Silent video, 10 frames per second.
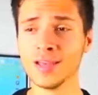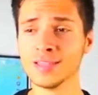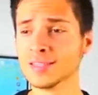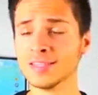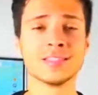
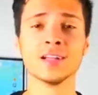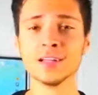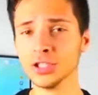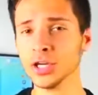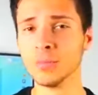is they
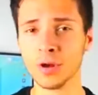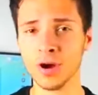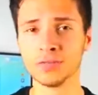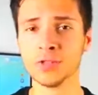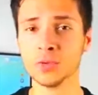sell it, ship it
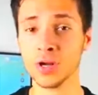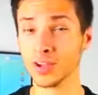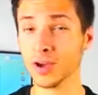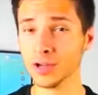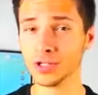off to
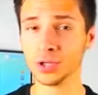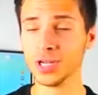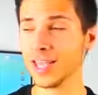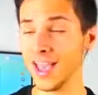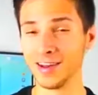another
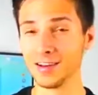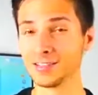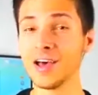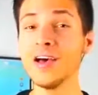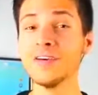country.
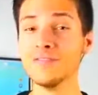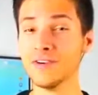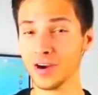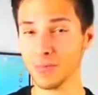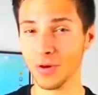Canada's
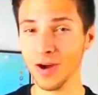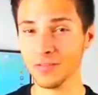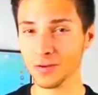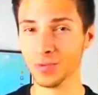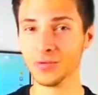very
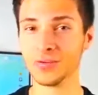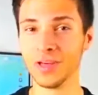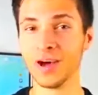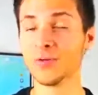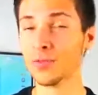profitable for
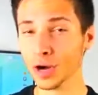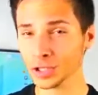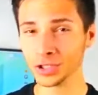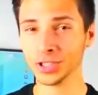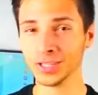that.
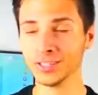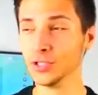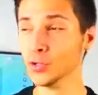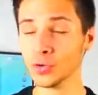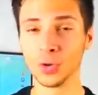Russia,
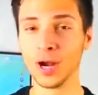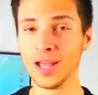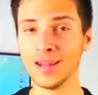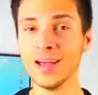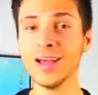
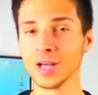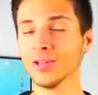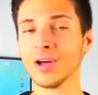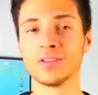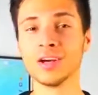Ukraine, a
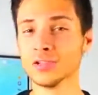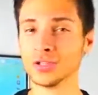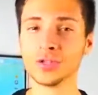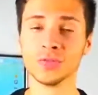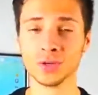lot of the
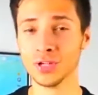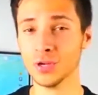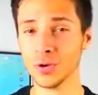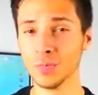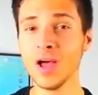countries over in
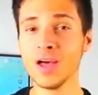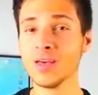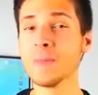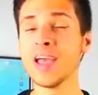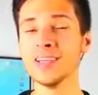Europe,
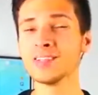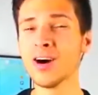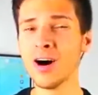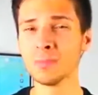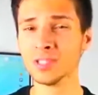they pay
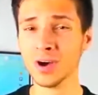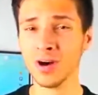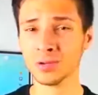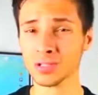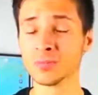top
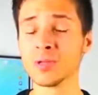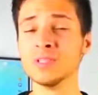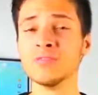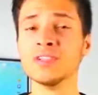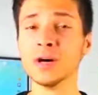dollar,
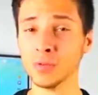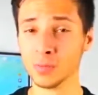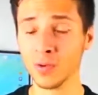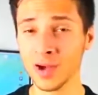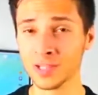sometimes even double
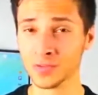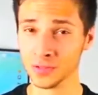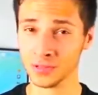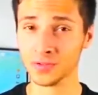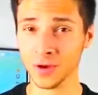the price
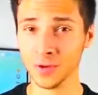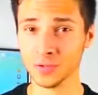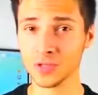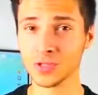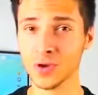for these
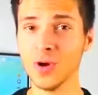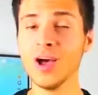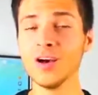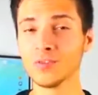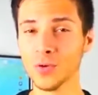phones. So,
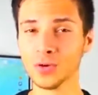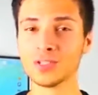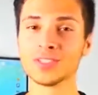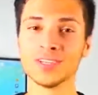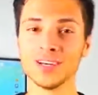of
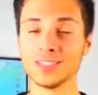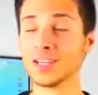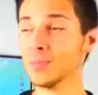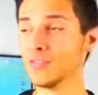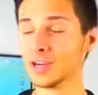course,
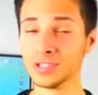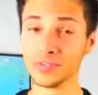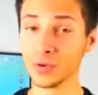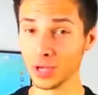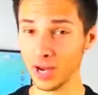it's going to be very
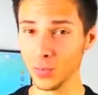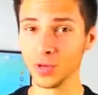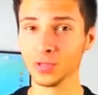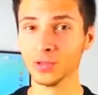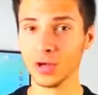difficult getting
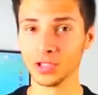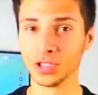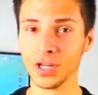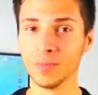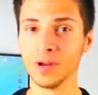one on
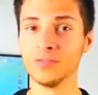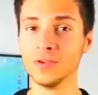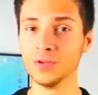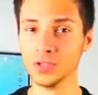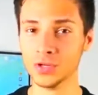launch day, but
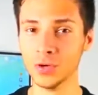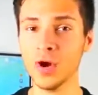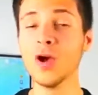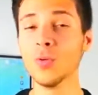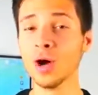if you
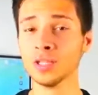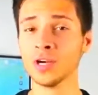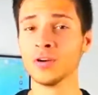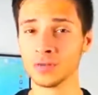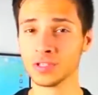do,
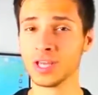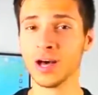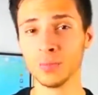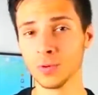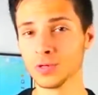watch out for
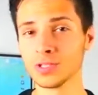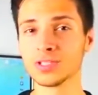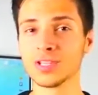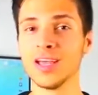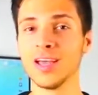
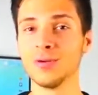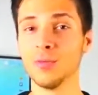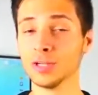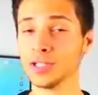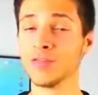scalpers
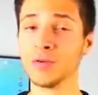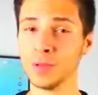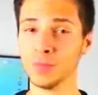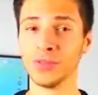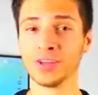and watch out for
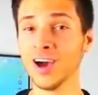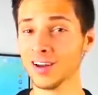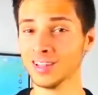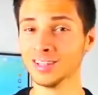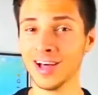people that
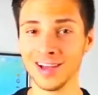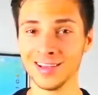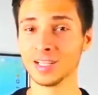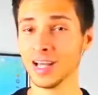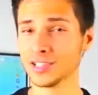cut in
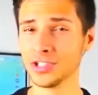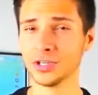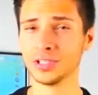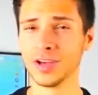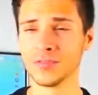line. Last
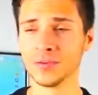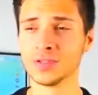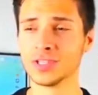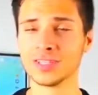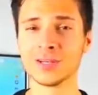year at the
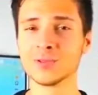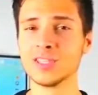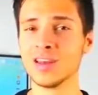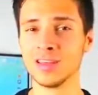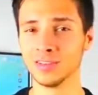iPhone 6, I was
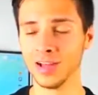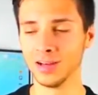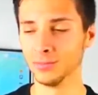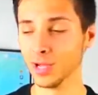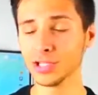standing in
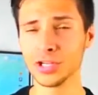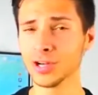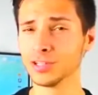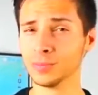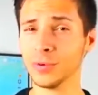line. We actually
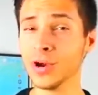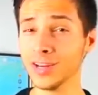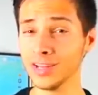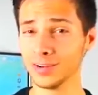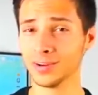got there
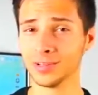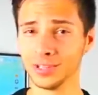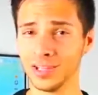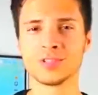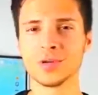pretty
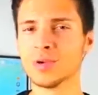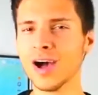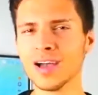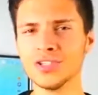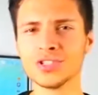early. Some
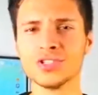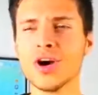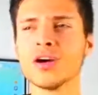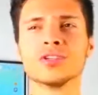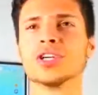guy just
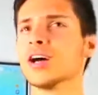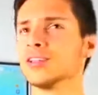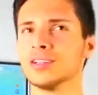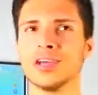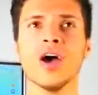
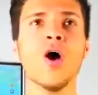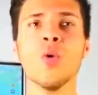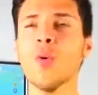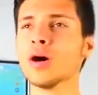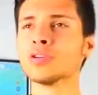nonchalantly
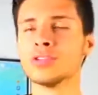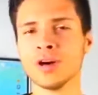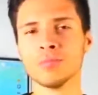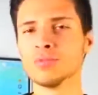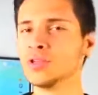walks
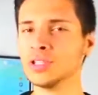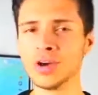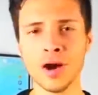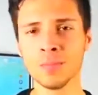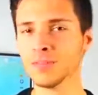up to the
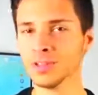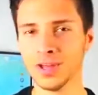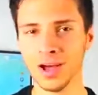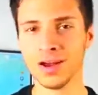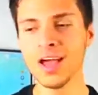top of the
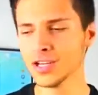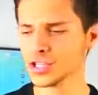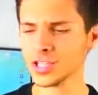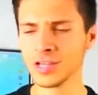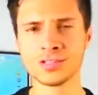line,
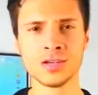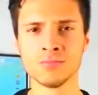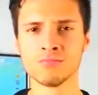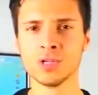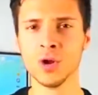just gets in.